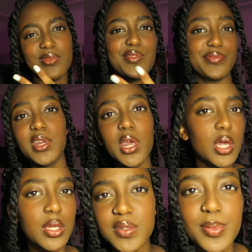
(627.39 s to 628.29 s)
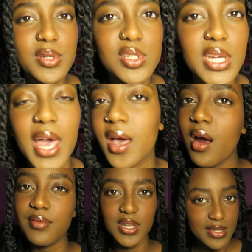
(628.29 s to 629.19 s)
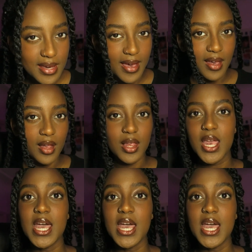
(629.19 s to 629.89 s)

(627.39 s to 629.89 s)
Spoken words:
it looks bougie. I can't really tell.